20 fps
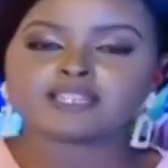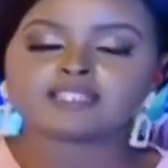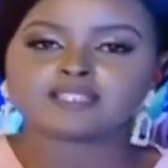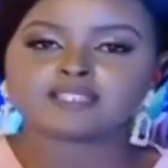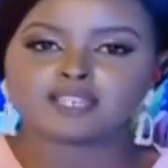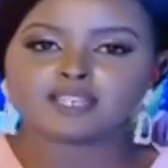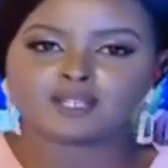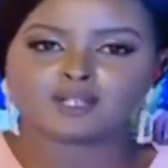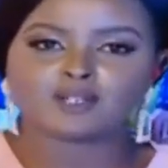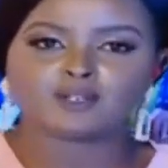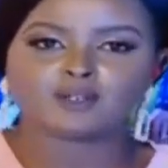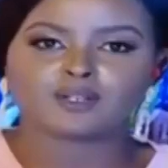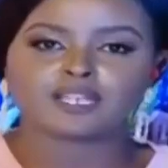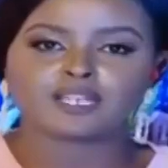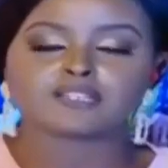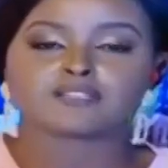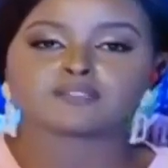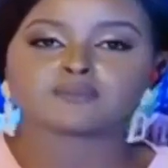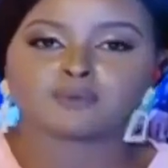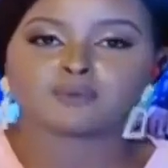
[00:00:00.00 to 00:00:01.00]
Take a look.
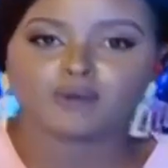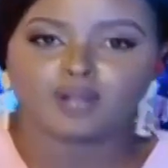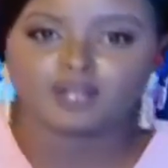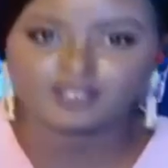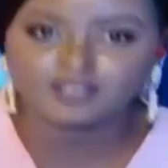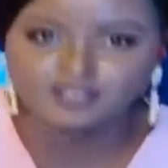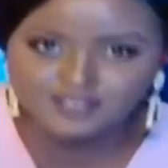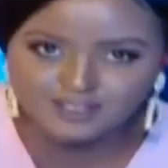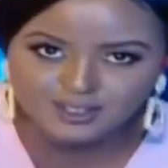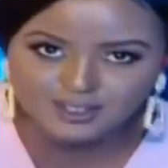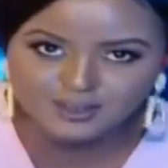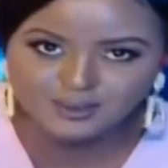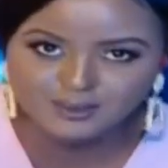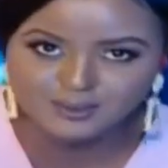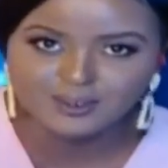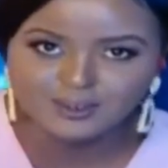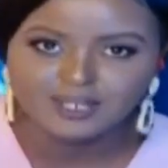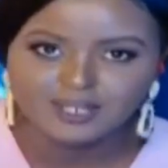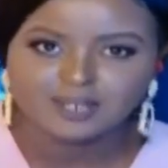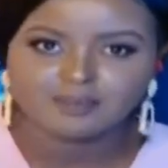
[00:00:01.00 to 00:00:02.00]
It's brought to
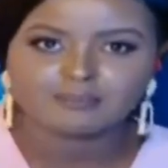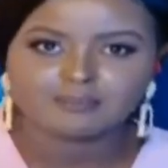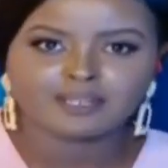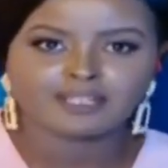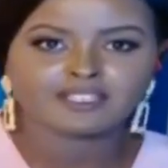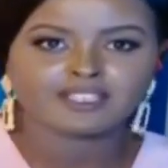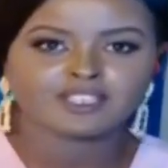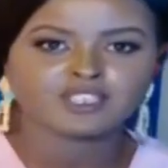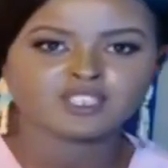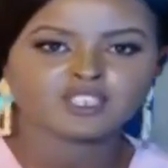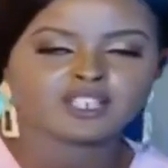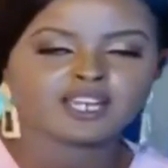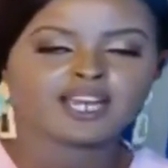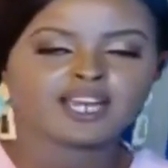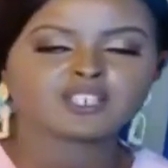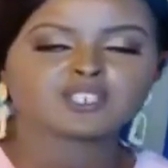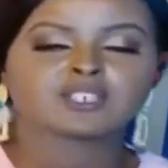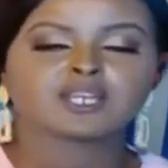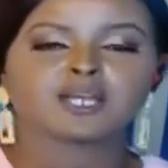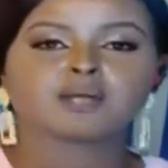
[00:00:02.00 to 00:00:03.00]
you by Geisha.
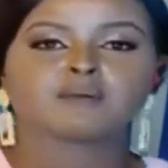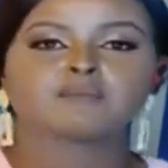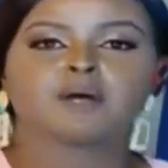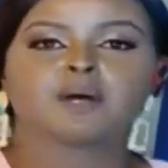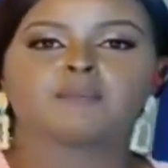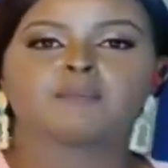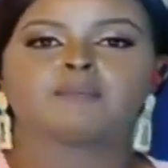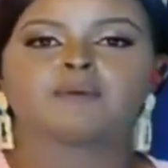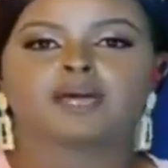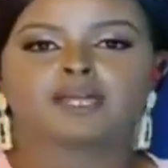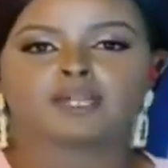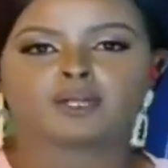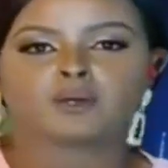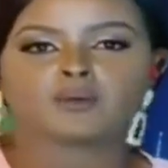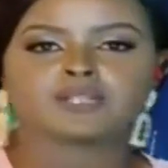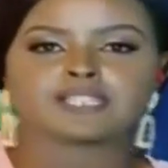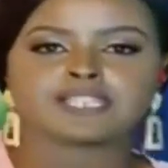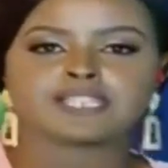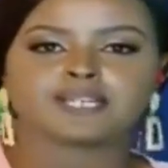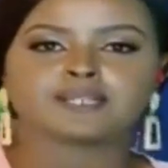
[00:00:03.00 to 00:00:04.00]
Hashtag Mom
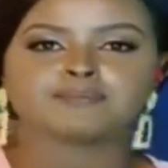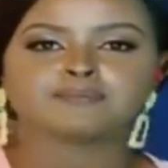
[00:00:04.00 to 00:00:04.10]
Anakuita.